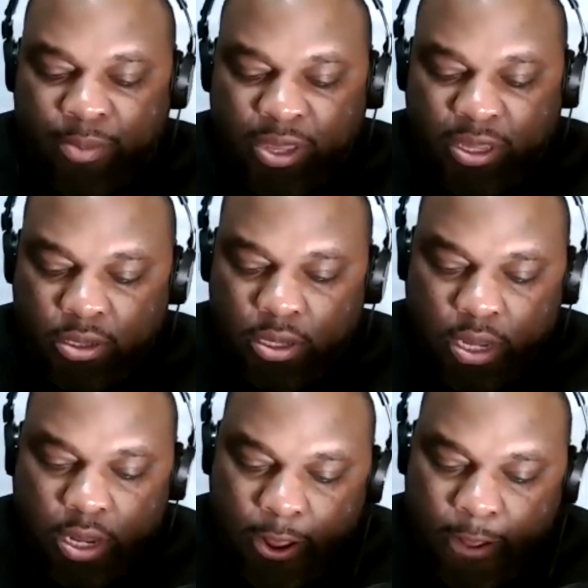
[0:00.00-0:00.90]
I totally
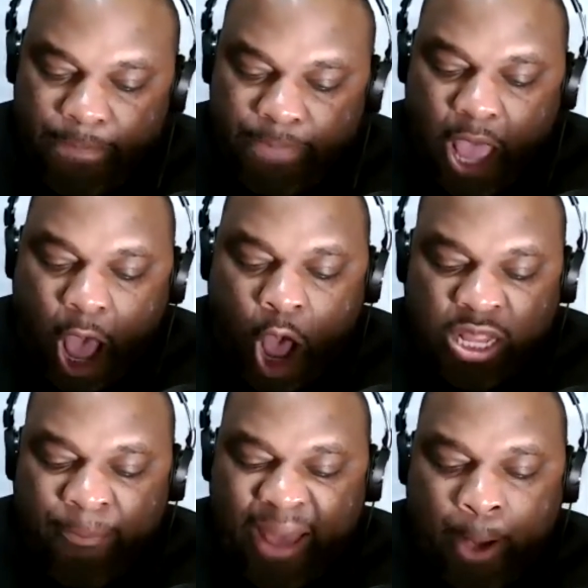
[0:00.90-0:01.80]
forgot. I told you I was talking about
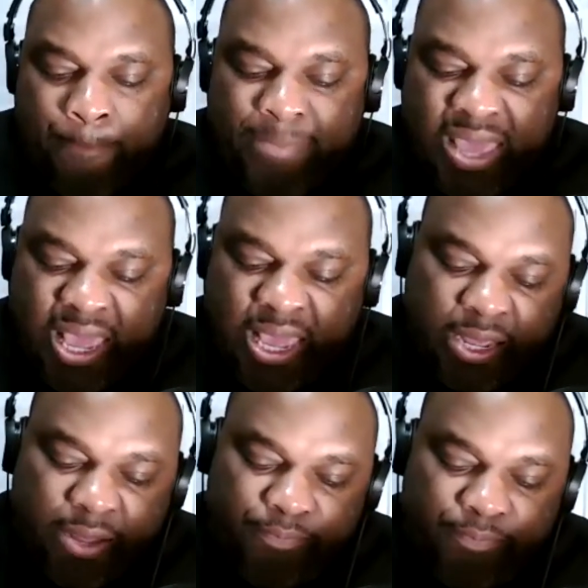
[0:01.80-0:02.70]
me.
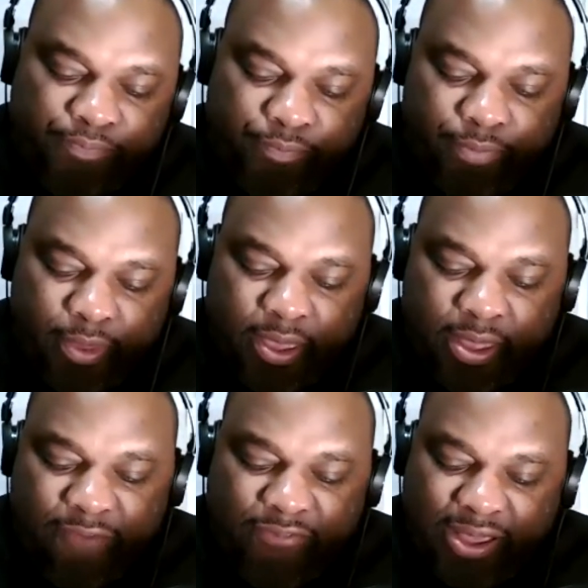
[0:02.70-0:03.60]
All about
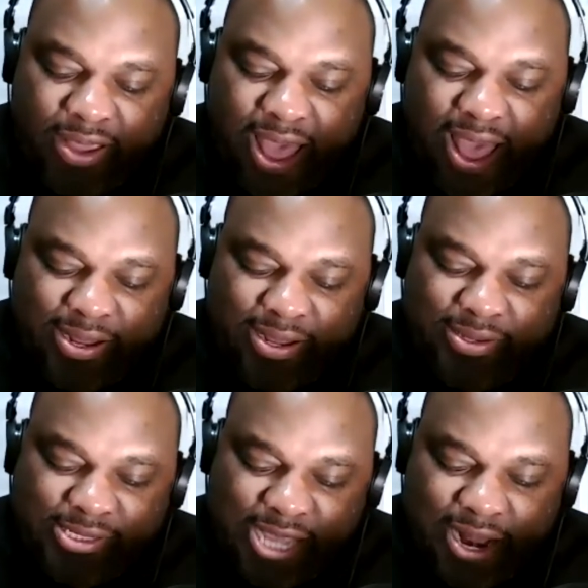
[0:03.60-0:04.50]
me."
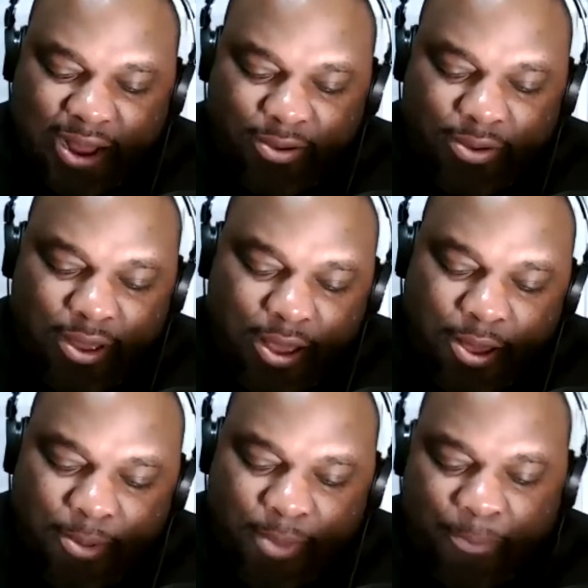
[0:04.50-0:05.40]
And I
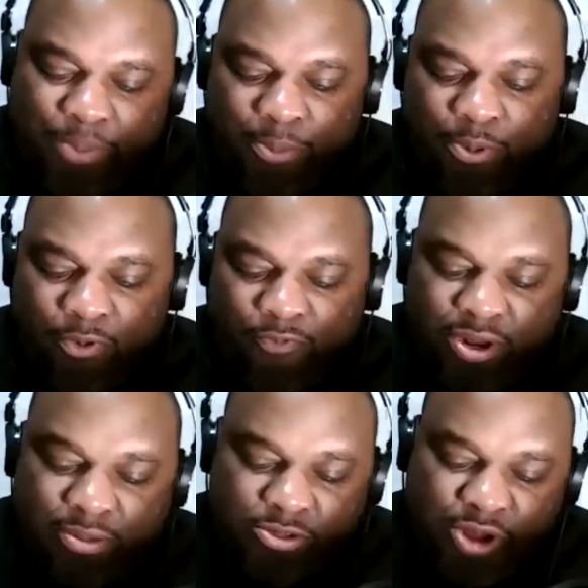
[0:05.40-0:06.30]
forgot to shout out
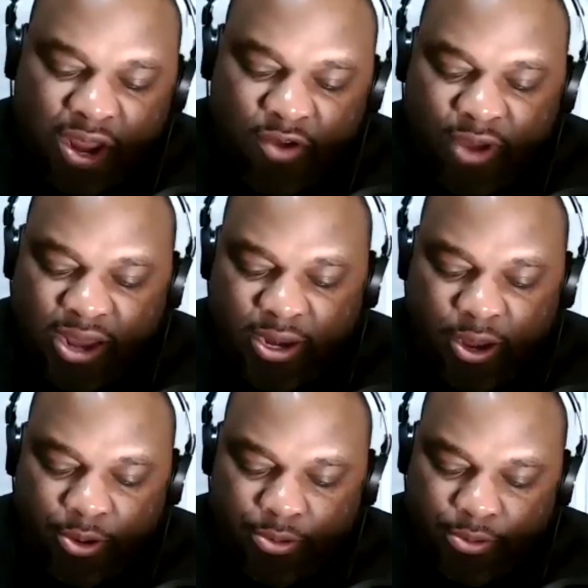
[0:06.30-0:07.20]
my people,
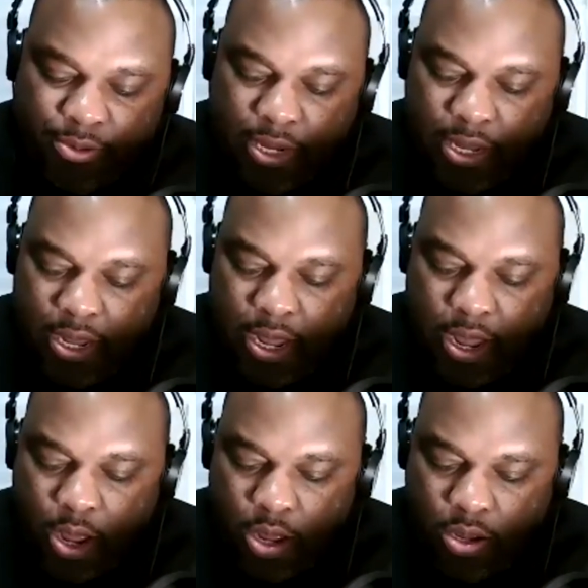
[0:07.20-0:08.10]
Freedom Train
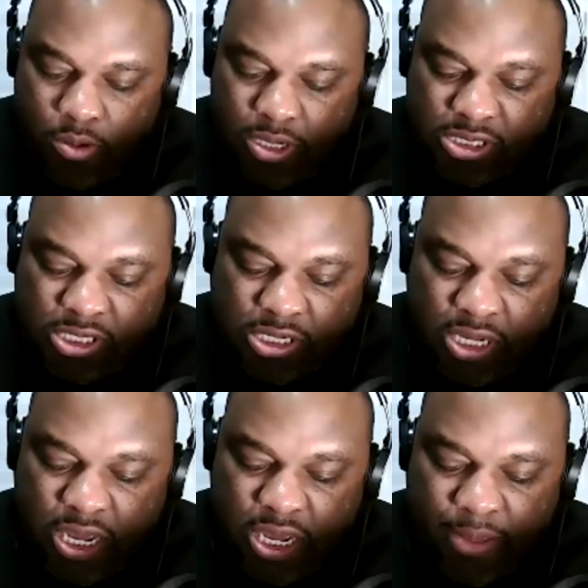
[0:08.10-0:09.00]
Radio.
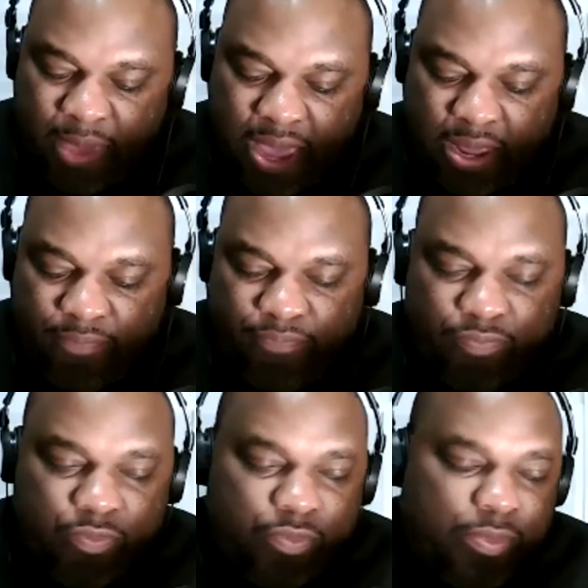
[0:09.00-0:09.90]

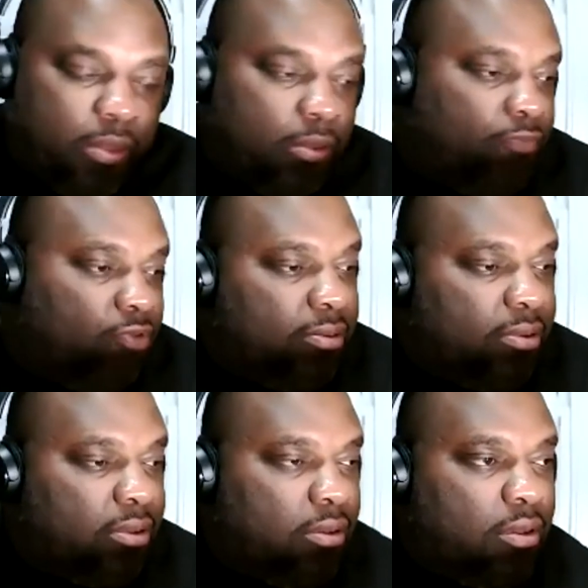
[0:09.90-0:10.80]
What's good,
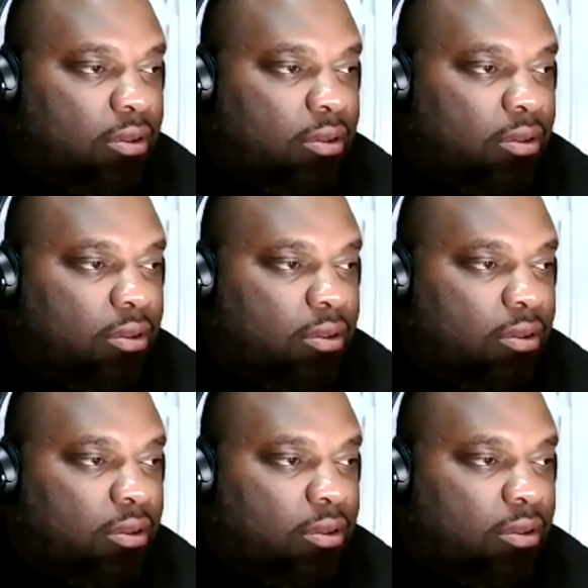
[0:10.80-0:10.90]
man?